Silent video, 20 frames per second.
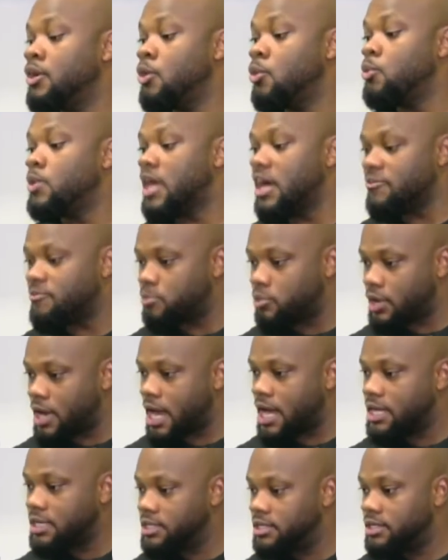We have
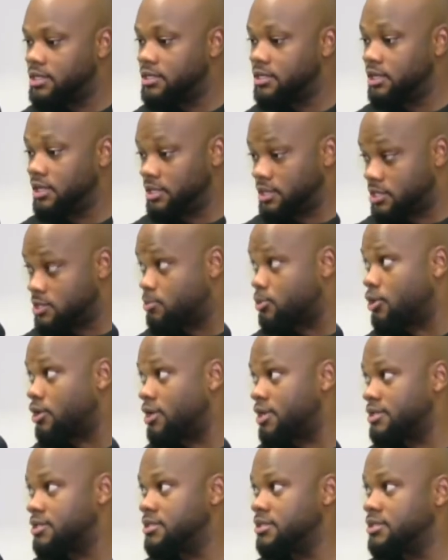pride in this
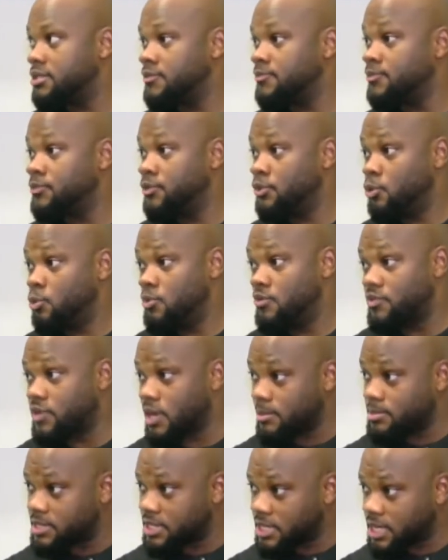product. We've
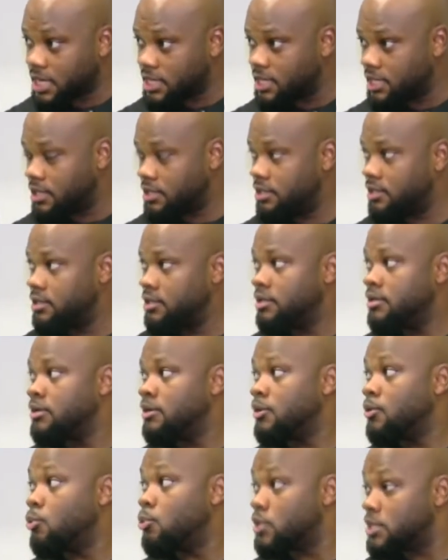come together
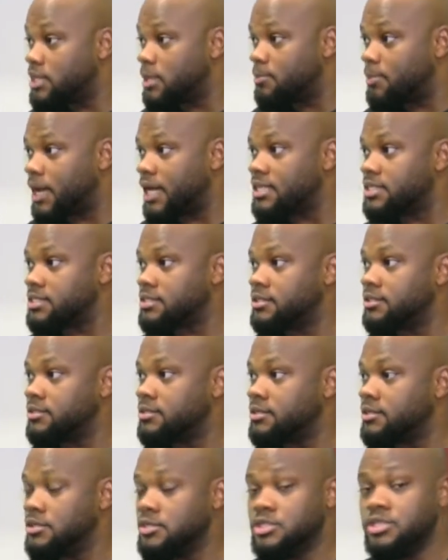with the passion
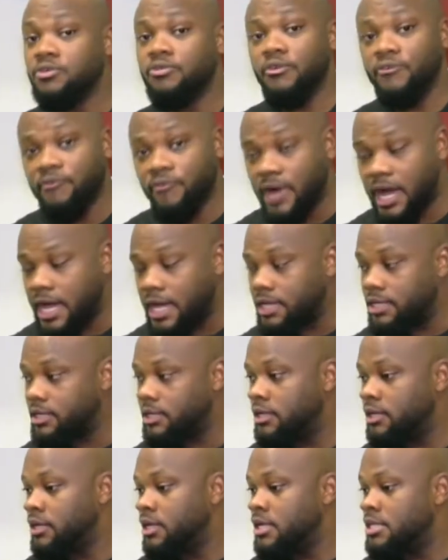to
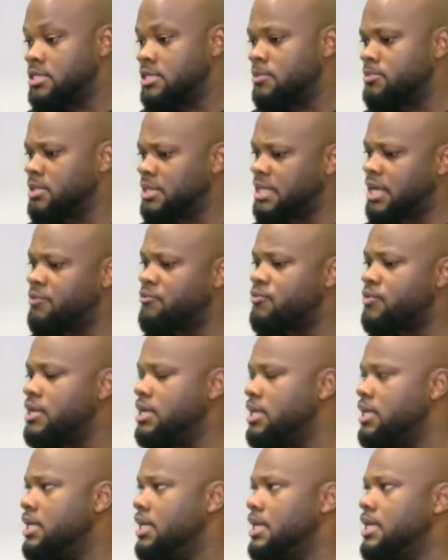refine something that
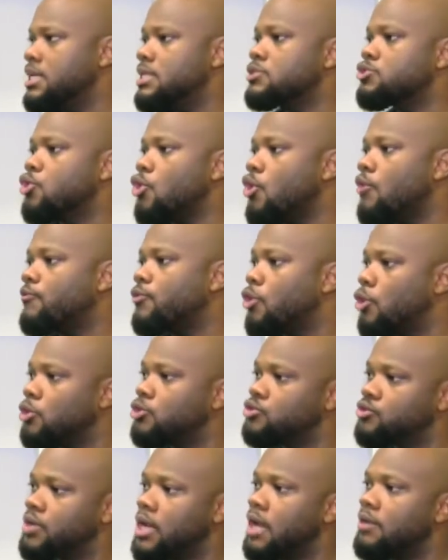really is of
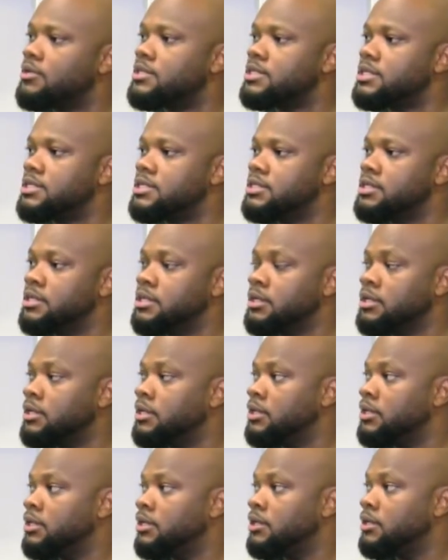cultural heritage.
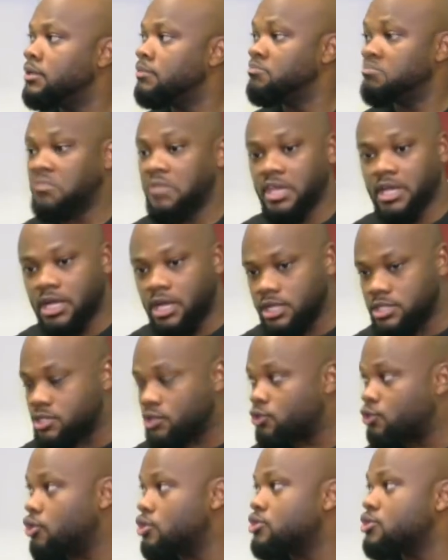It cuts
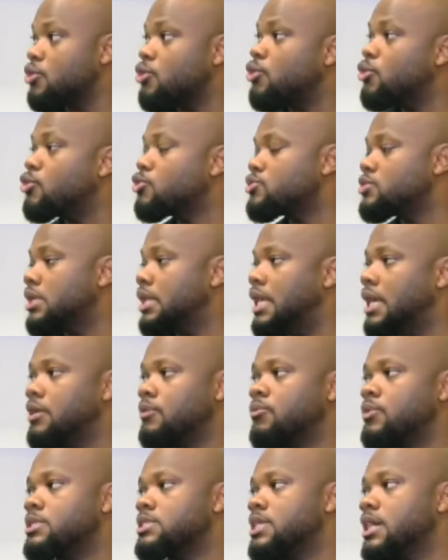across the whole coastal line
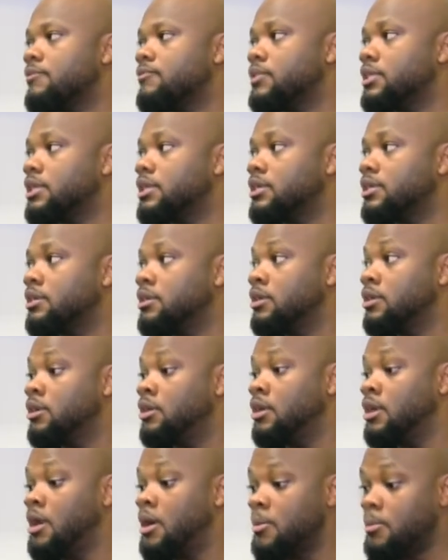of West Africa.
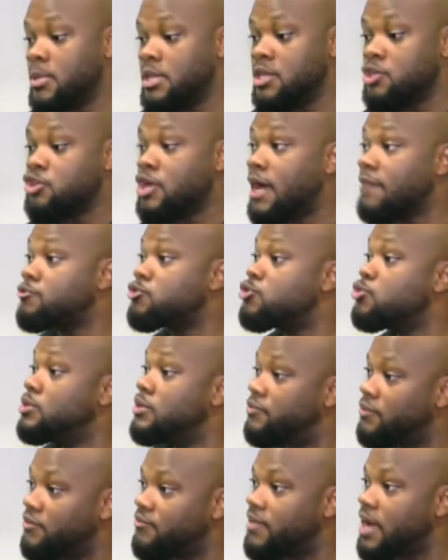But then you have two
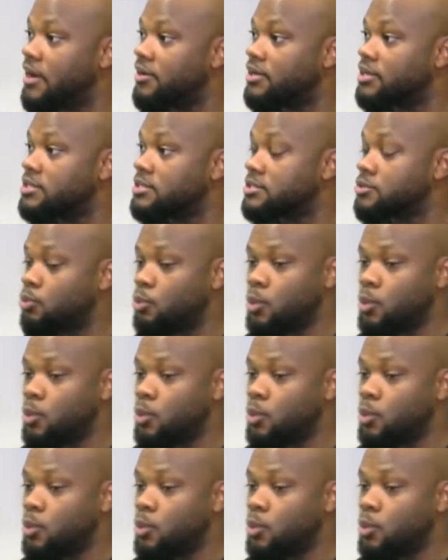different variants